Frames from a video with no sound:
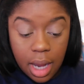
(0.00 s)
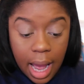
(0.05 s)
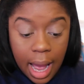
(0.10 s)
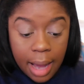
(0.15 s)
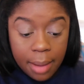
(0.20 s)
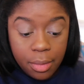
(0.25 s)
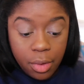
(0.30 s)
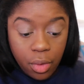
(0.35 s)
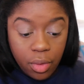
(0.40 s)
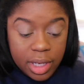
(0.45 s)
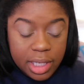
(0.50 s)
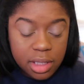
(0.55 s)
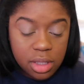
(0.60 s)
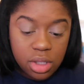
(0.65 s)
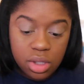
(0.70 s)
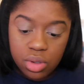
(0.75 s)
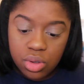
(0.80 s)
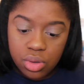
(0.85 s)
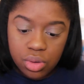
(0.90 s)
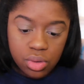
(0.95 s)
I'm going
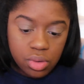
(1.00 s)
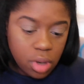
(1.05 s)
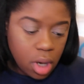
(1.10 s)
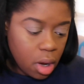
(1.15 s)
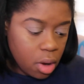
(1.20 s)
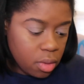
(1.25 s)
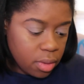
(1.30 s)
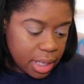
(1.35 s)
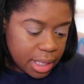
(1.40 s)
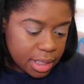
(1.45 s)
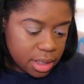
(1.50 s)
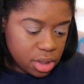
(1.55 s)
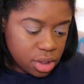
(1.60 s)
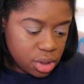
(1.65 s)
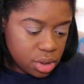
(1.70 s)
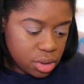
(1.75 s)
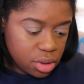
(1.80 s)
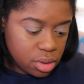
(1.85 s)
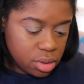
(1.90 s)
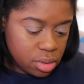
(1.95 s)
to go
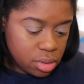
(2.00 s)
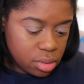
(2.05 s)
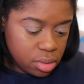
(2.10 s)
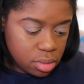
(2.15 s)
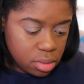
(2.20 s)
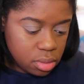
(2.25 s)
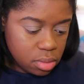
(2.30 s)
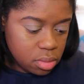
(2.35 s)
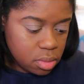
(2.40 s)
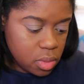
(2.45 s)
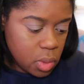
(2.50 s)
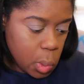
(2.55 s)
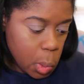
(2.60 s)
into